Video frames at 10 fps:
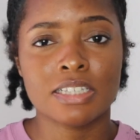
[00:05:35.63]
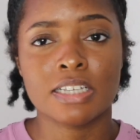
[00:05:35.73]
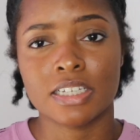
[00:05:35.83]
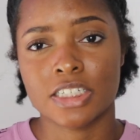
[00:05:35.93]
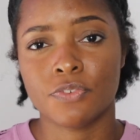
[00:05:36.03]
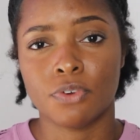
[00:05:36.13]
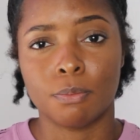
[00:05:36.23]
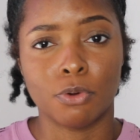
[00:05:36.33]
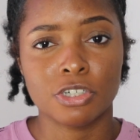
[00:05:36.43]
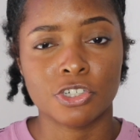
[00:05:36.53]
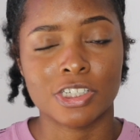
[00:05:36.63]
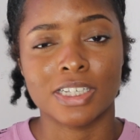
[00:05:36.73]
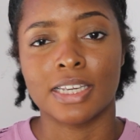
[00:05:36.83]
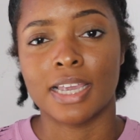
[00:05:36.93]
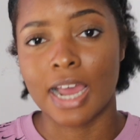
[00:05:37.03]
as easy for moisture to
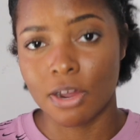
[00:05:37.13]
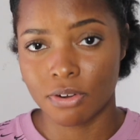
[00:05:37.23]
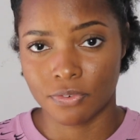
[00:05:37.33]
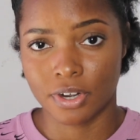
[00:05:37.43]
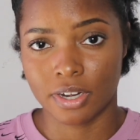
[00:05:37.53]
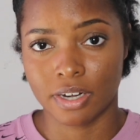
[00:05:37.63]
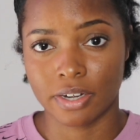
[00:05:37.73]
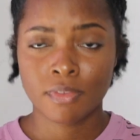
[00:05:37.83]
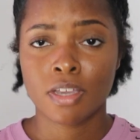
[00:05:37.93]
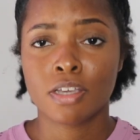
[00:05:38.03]
get out of our hair.